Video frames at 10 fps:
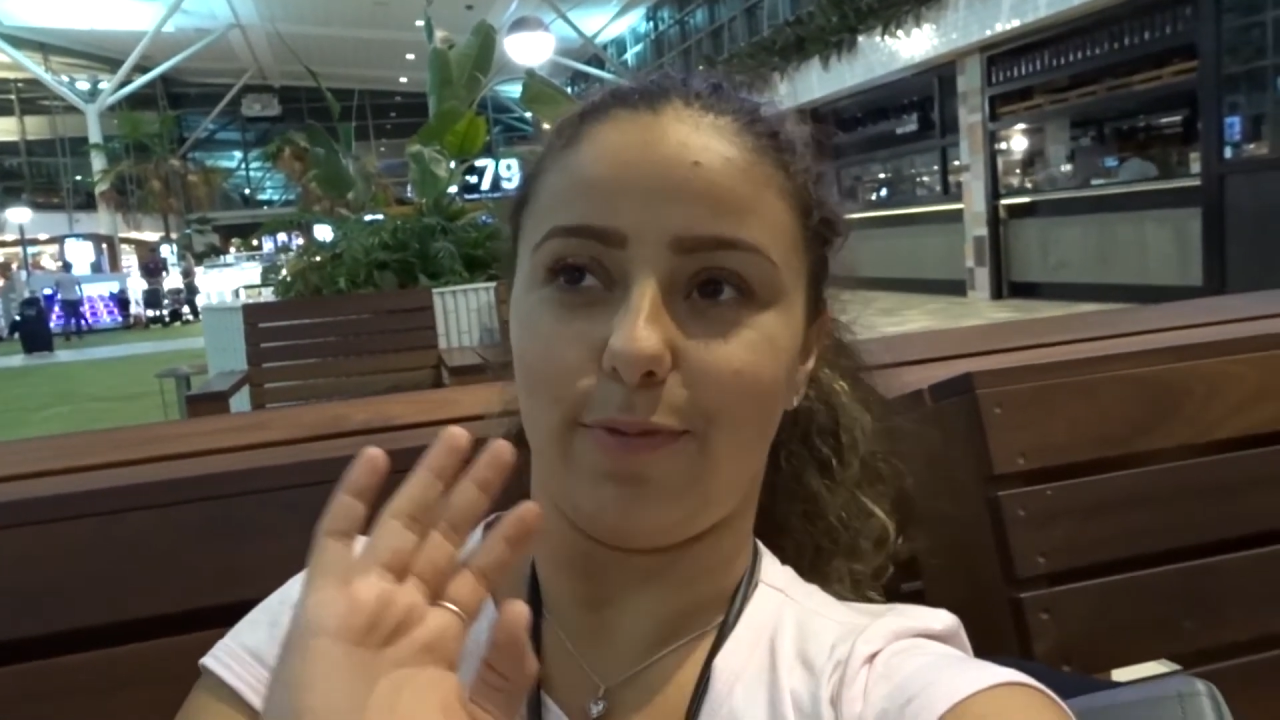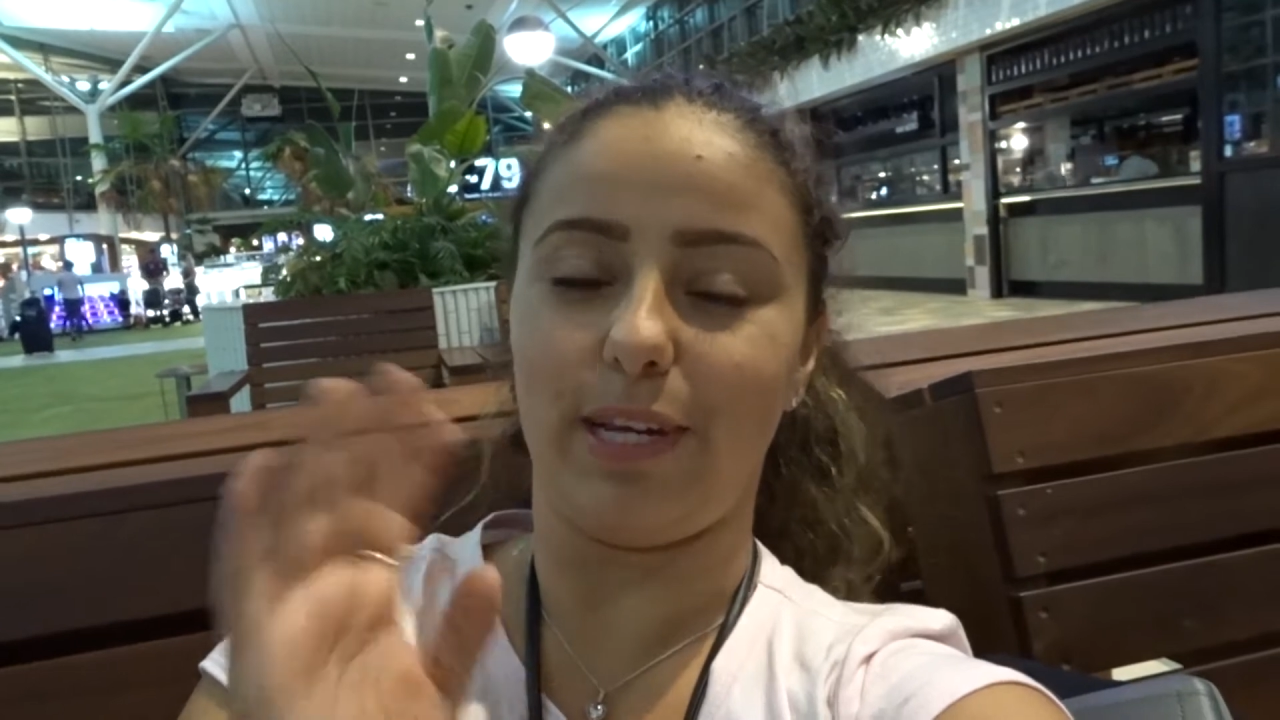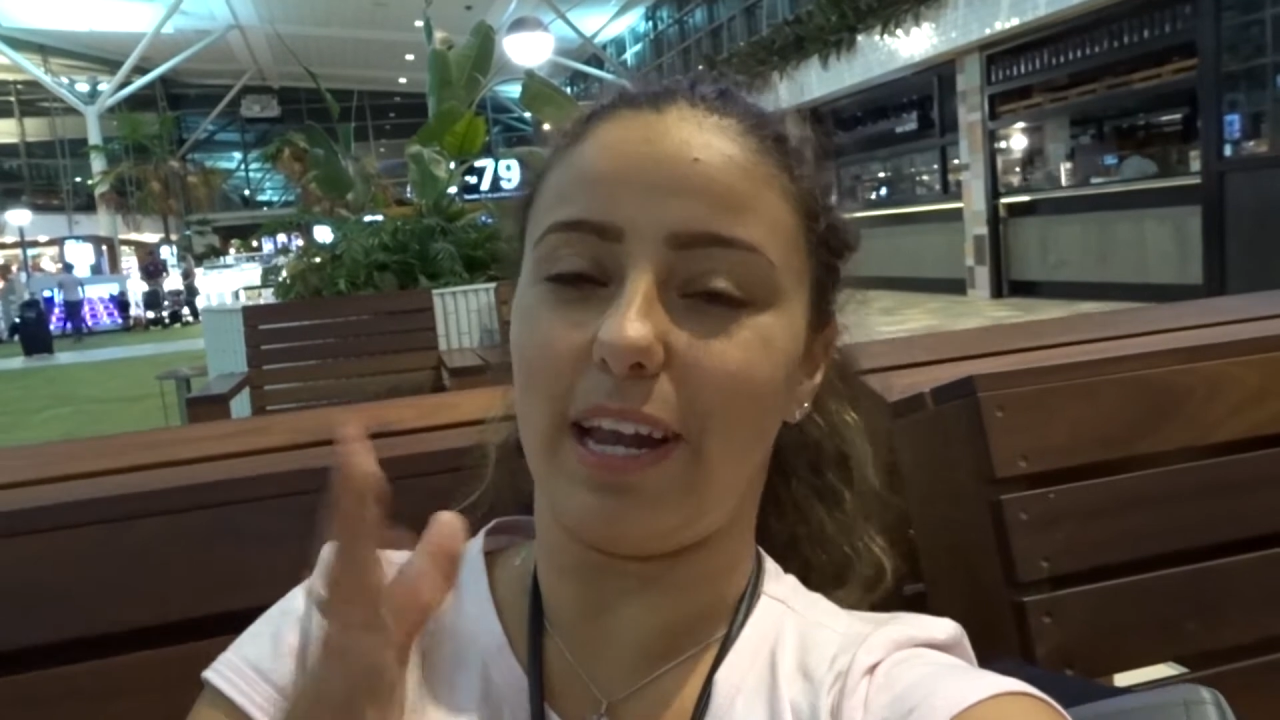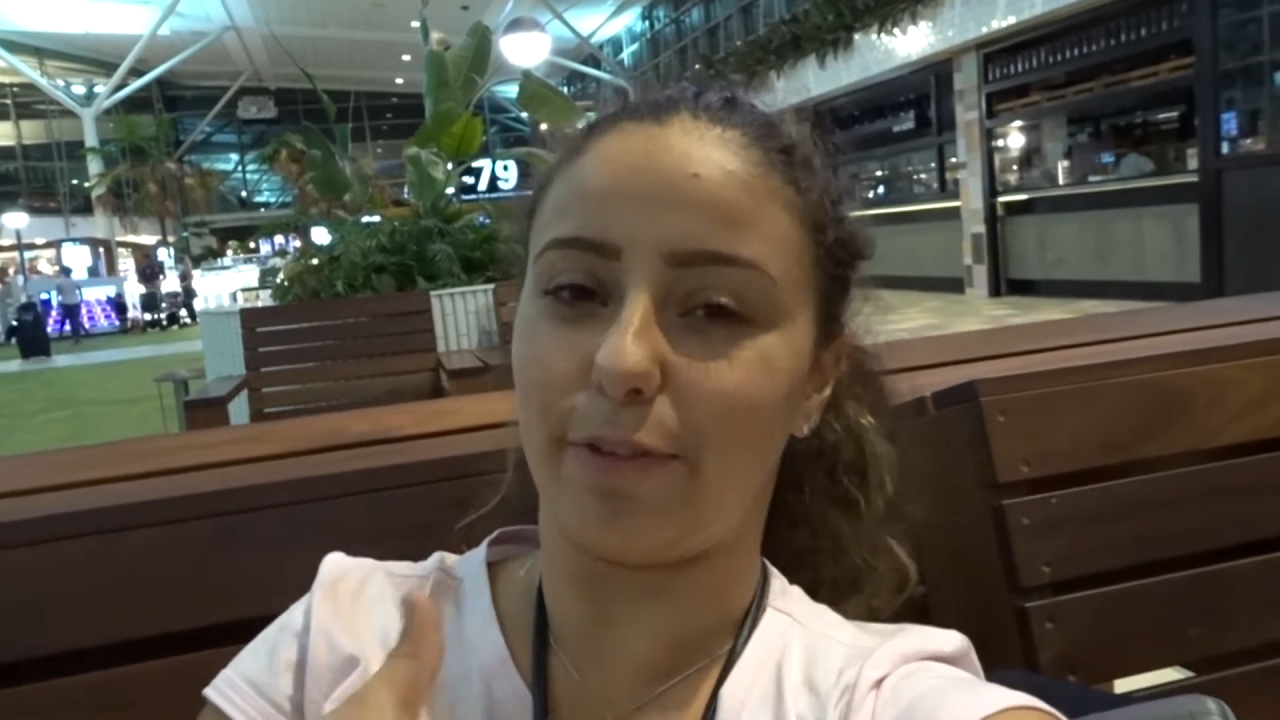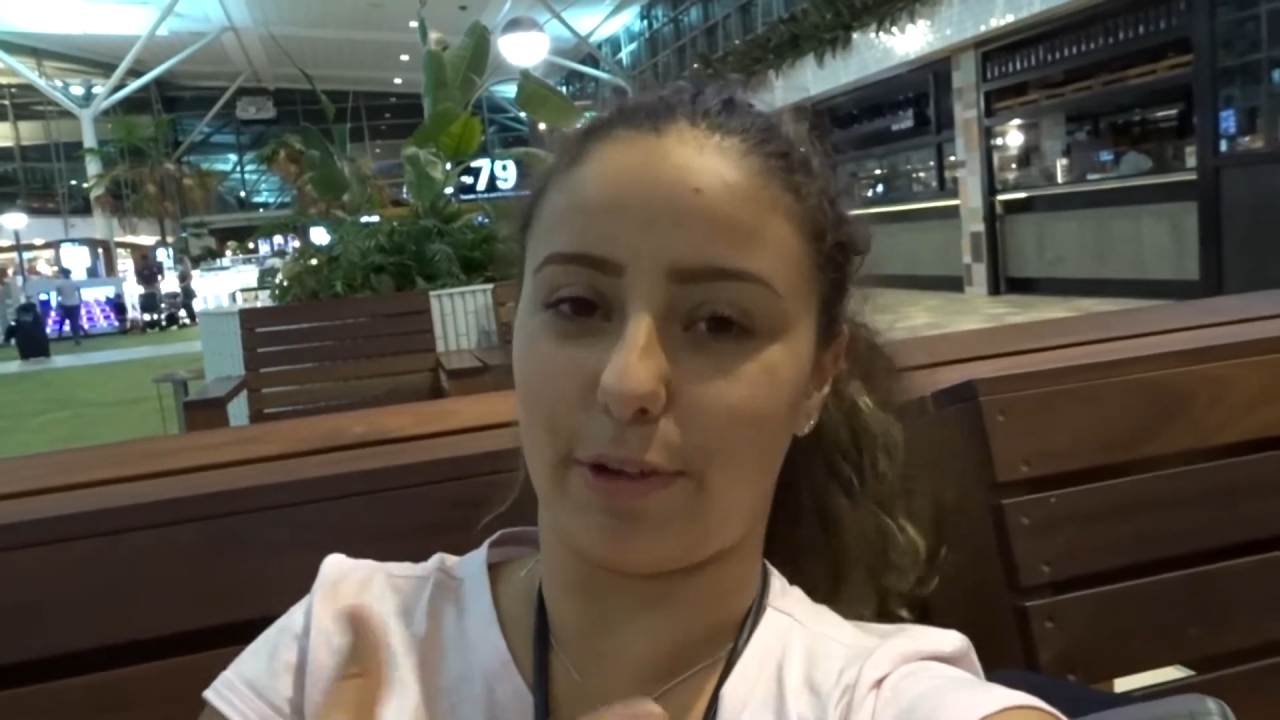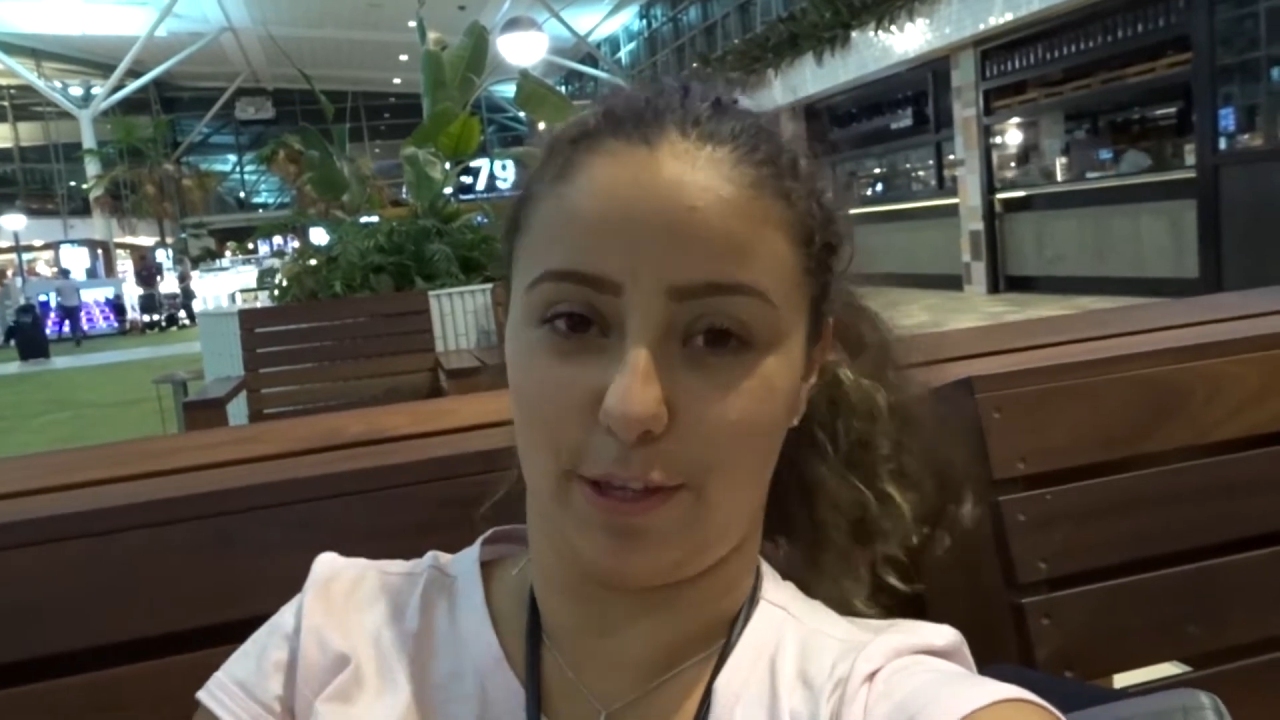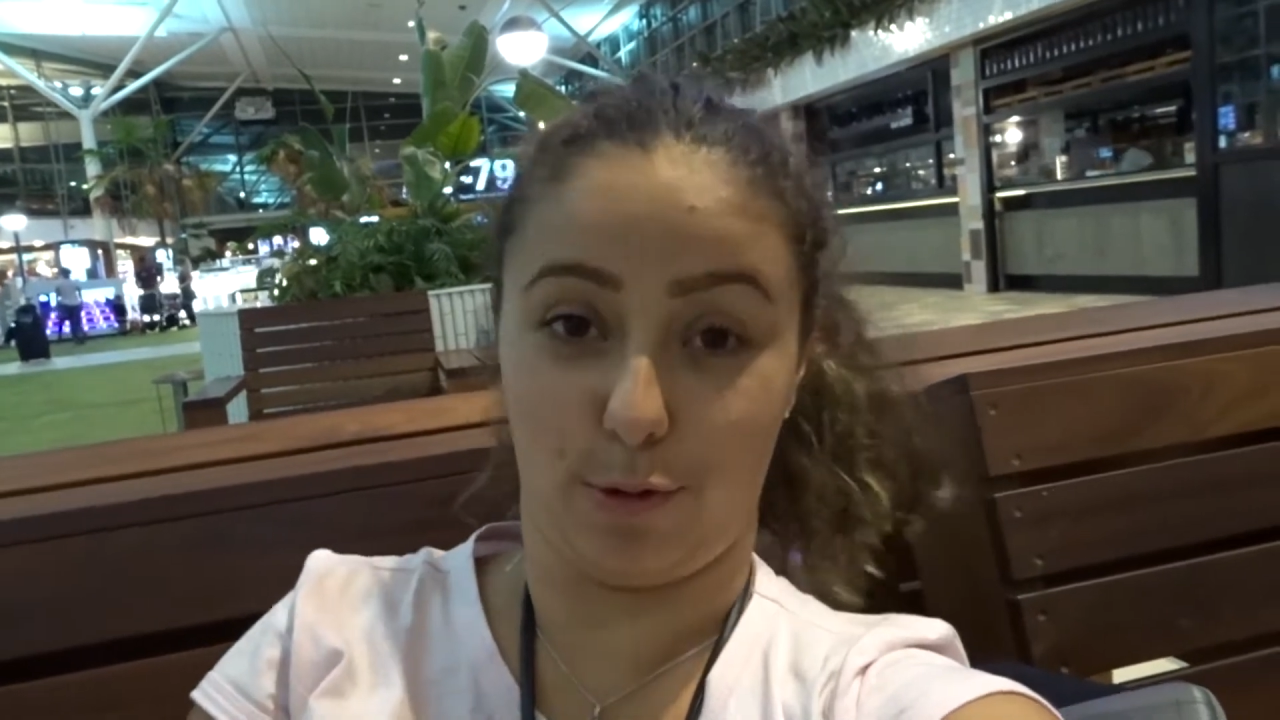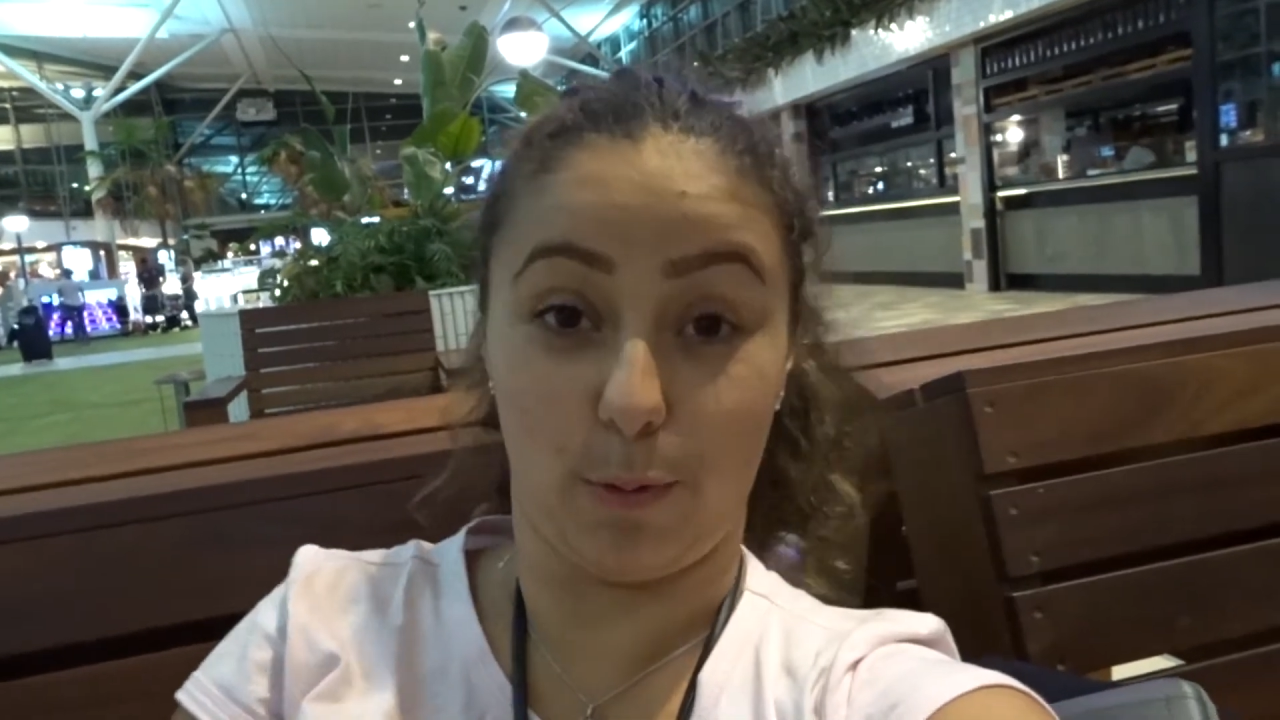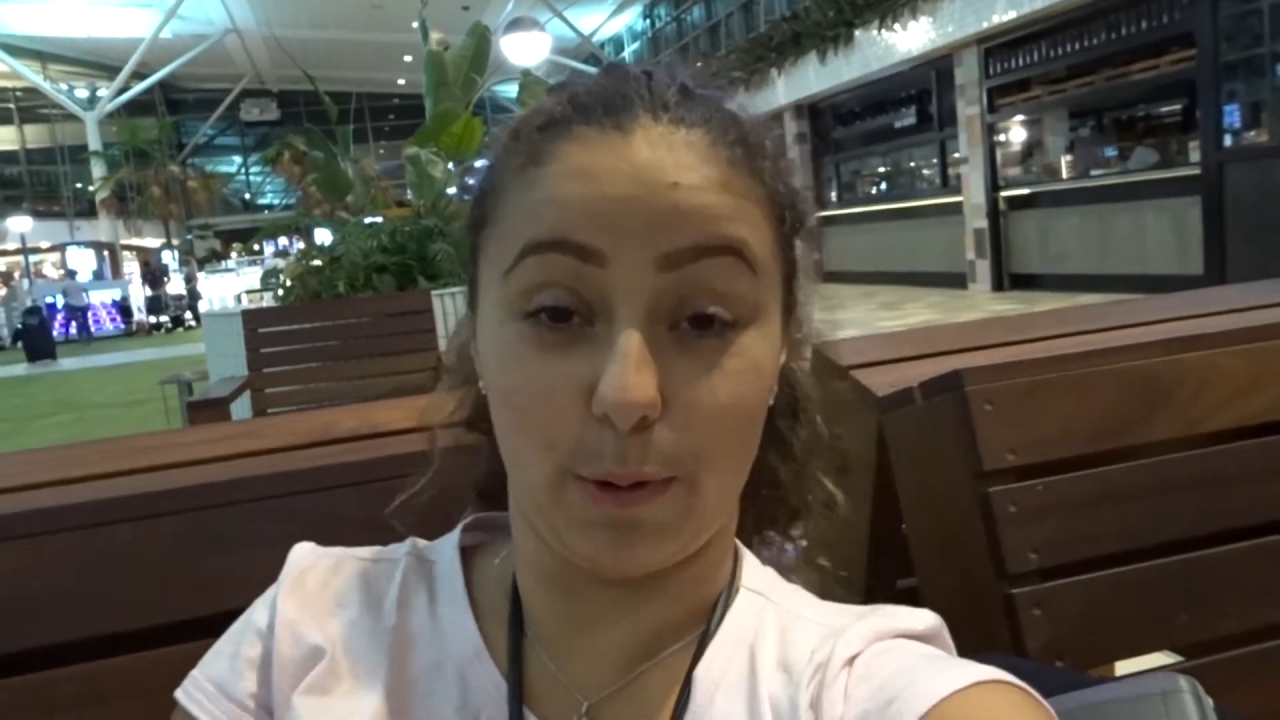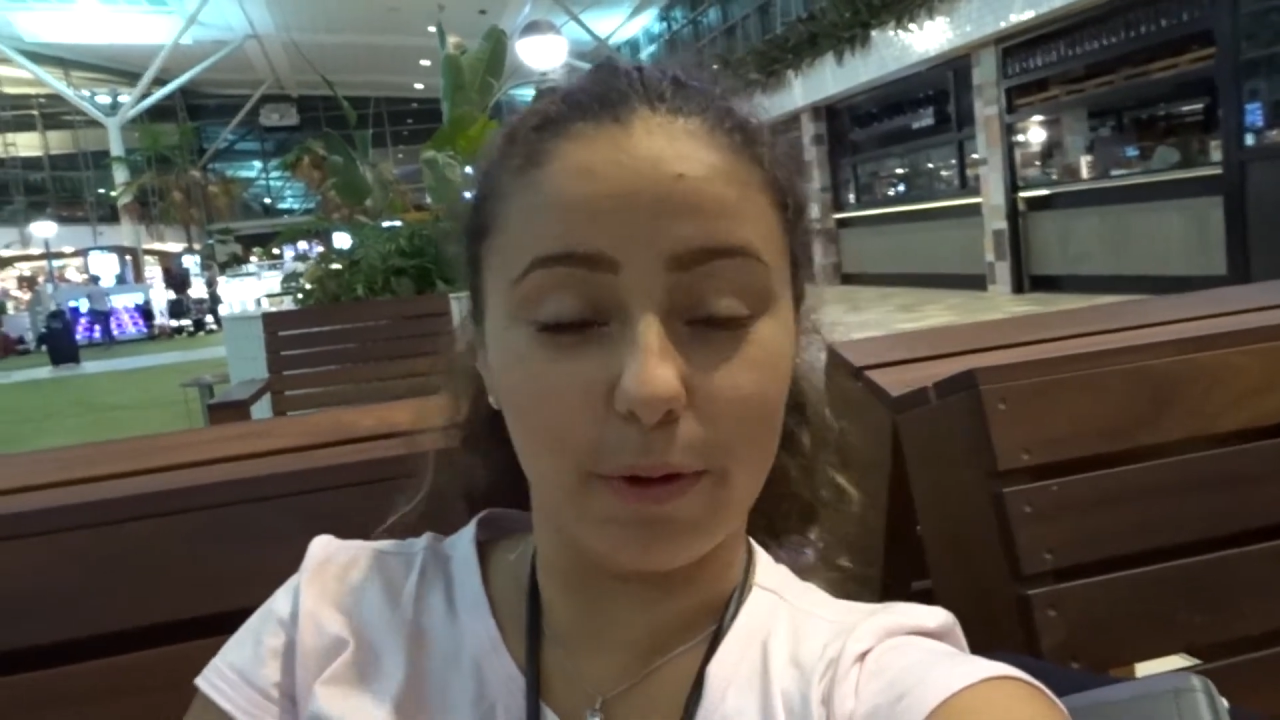we never really
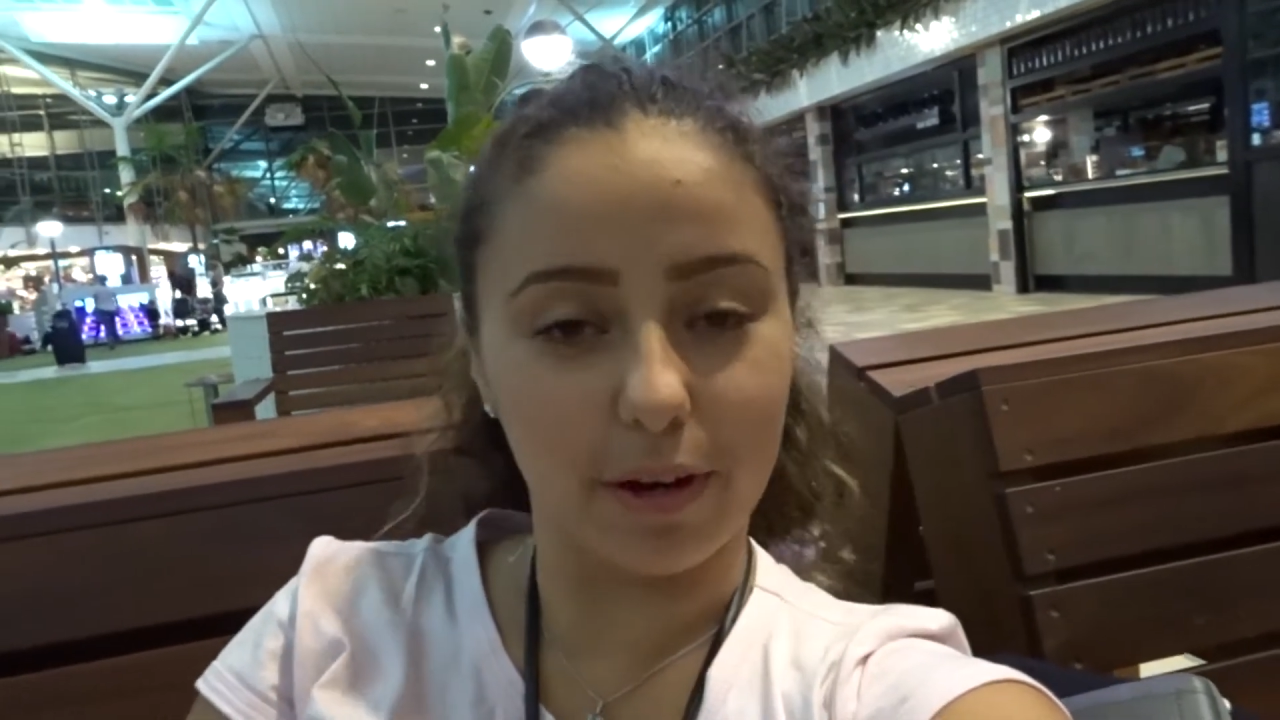thought we were